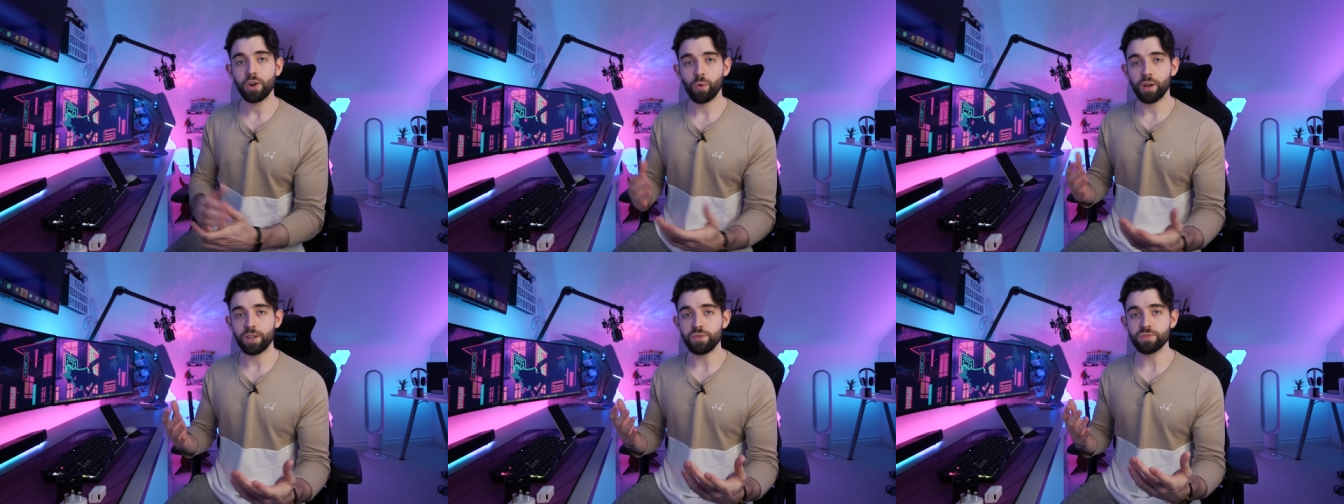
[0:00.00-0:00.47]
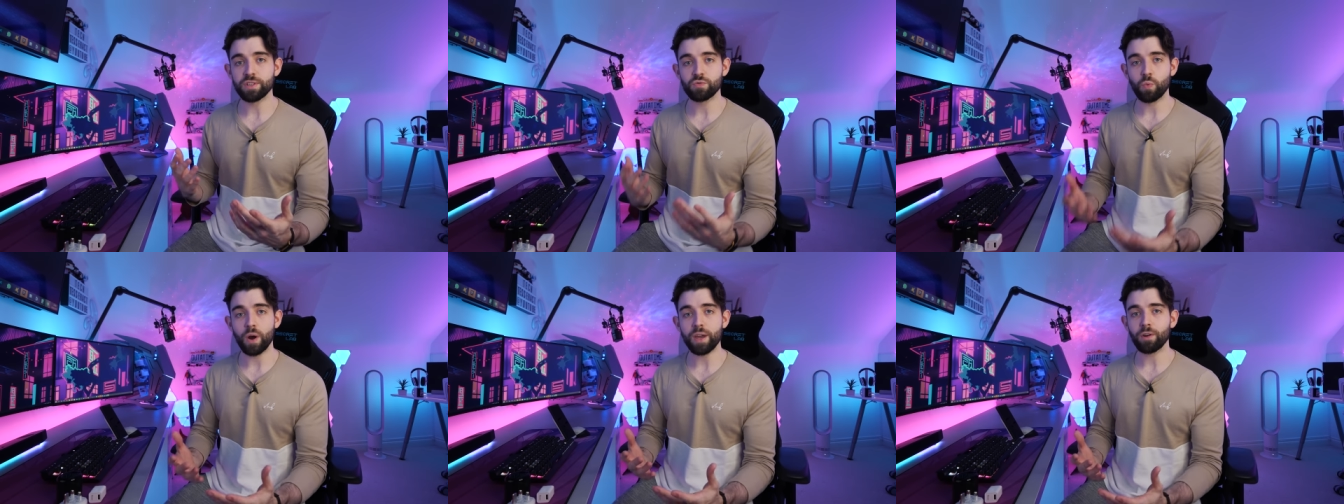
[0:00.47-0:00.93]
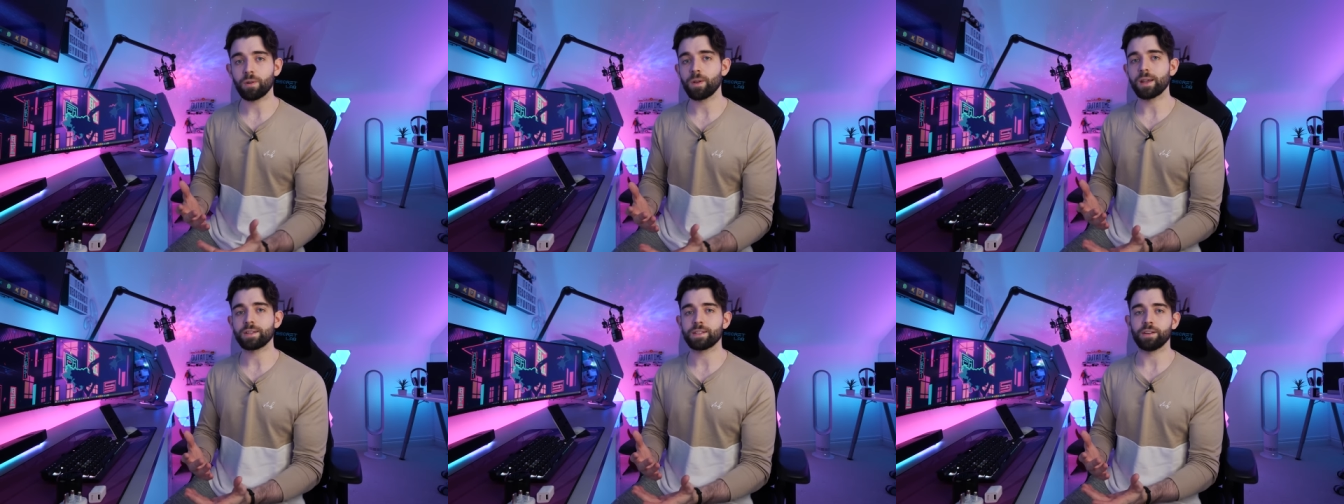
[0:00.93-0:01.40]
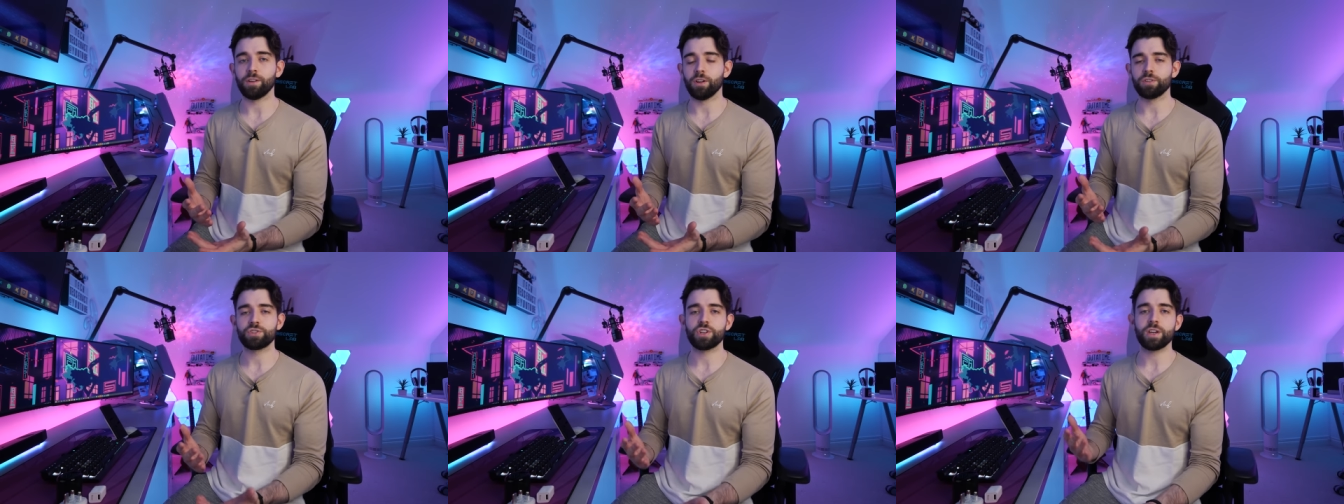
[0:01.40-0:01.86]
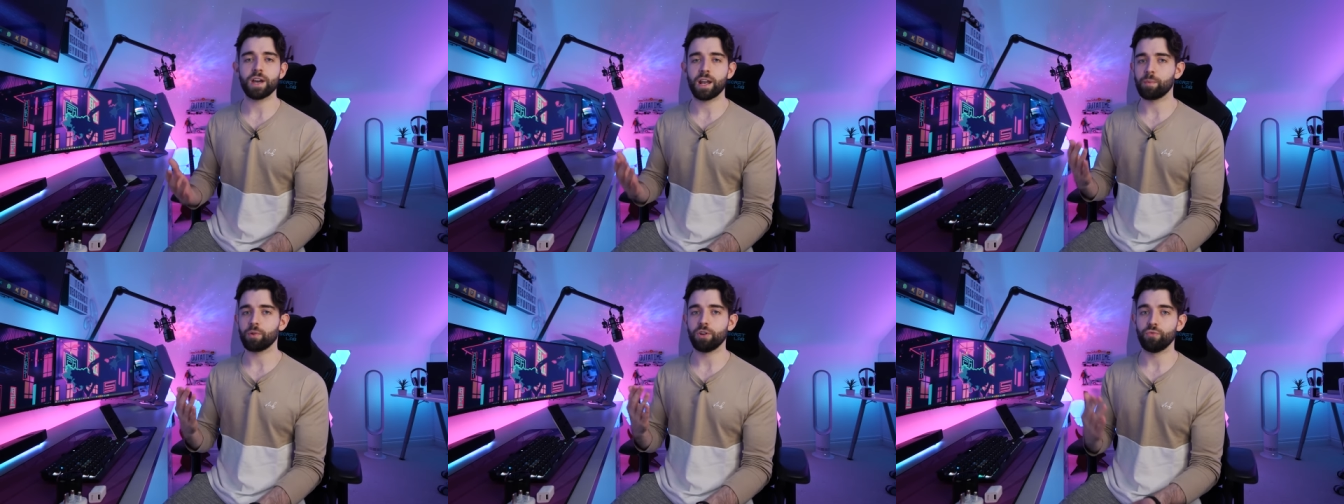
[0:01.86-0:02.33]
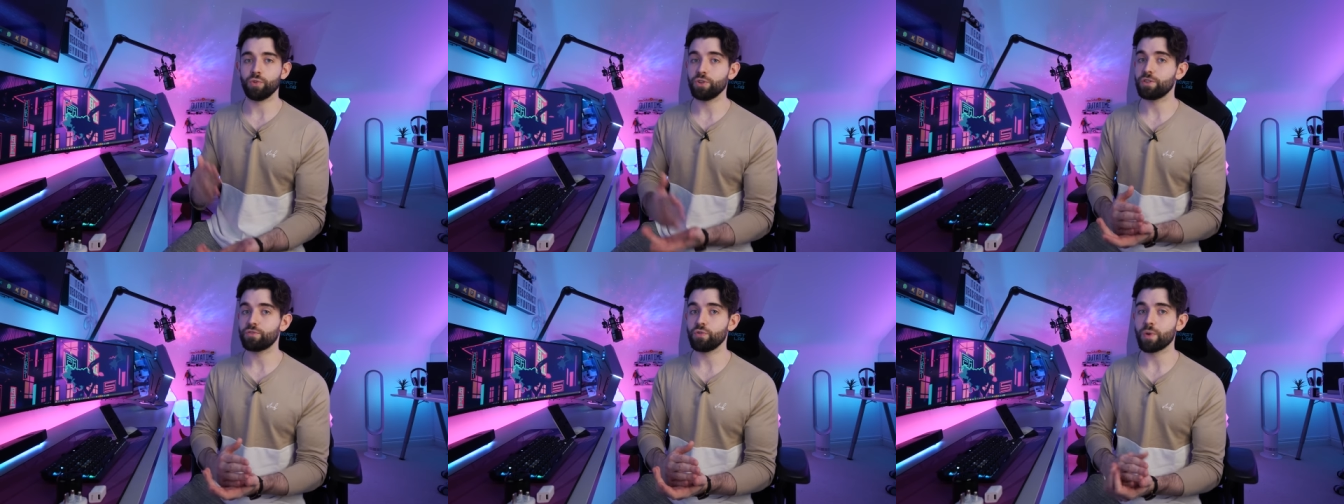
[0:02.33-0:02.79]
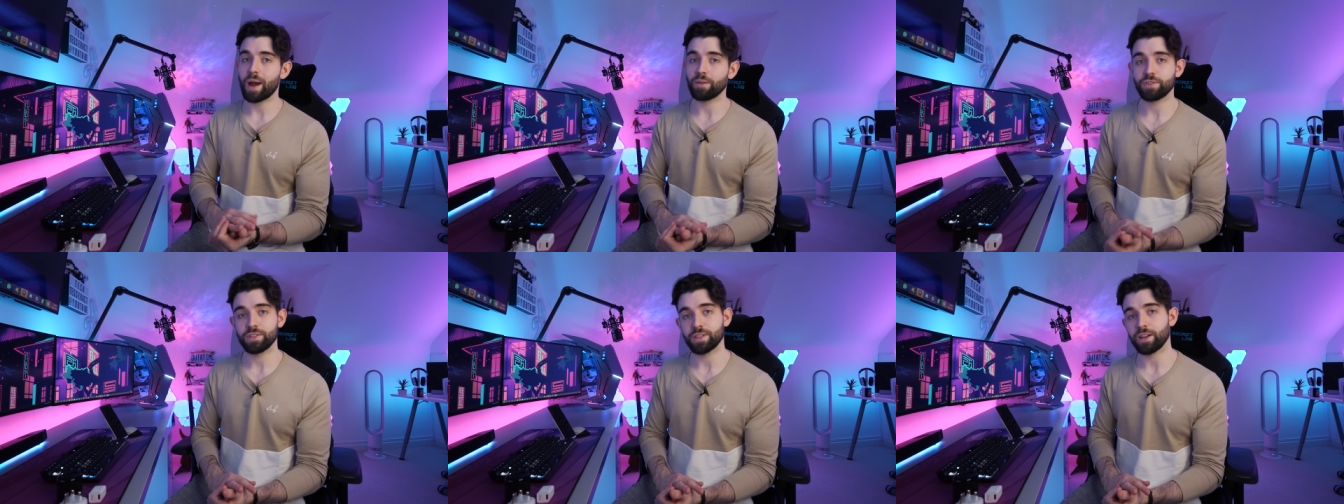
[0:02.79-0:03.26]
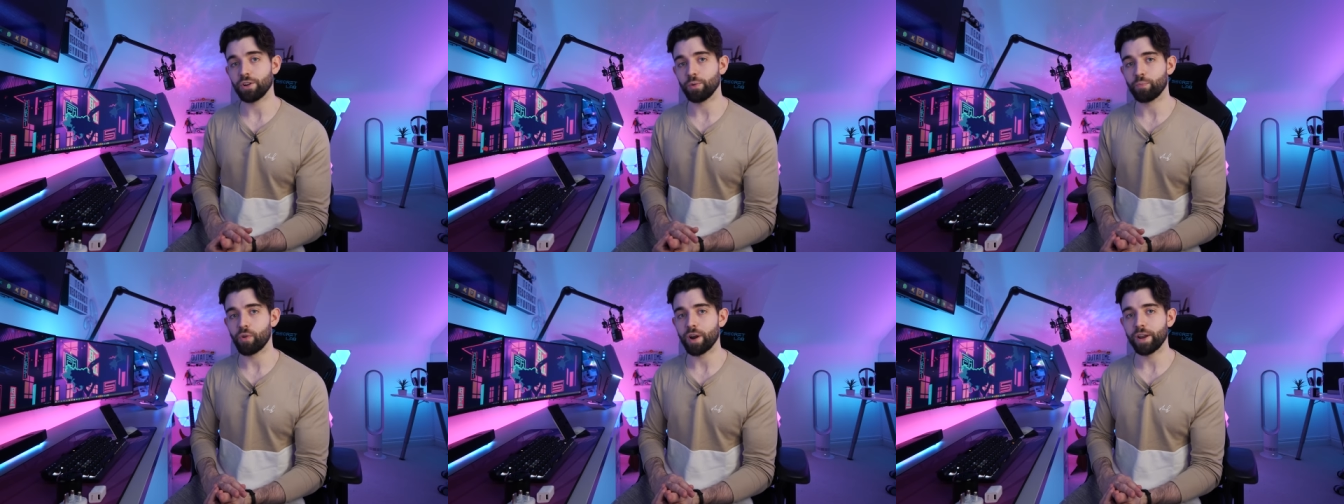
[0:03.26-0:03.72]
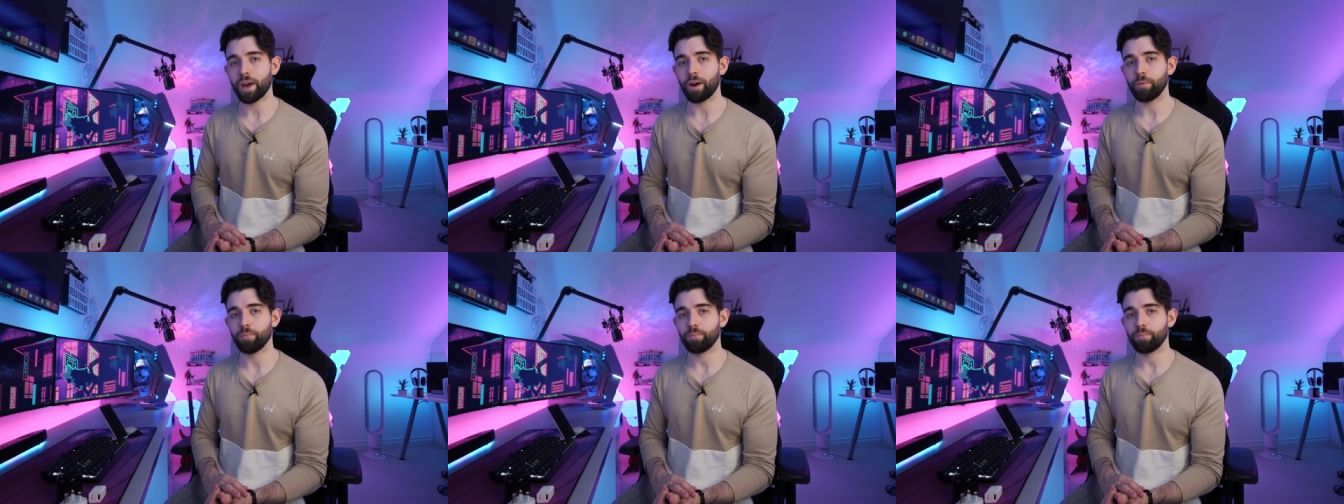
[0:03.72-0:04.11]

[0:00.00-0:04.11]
Well, it uses Wake on LAN technology and I'm going to run you through how to set it up right now.